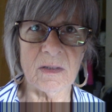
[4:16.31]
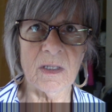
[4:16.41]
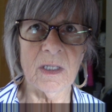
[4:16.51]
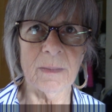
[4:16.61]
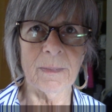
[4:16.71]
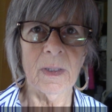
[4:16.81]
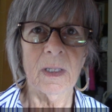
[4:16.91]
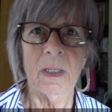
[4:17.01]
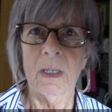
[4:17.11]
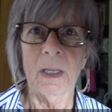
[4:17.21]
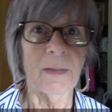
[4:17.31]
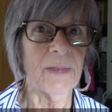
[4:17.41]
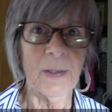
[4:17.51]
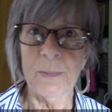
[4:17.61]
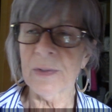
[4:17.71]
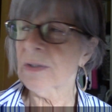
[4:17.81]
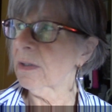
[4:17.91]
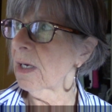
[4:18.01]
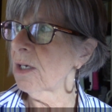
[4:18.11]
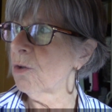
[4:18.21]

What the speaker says: To him, that was a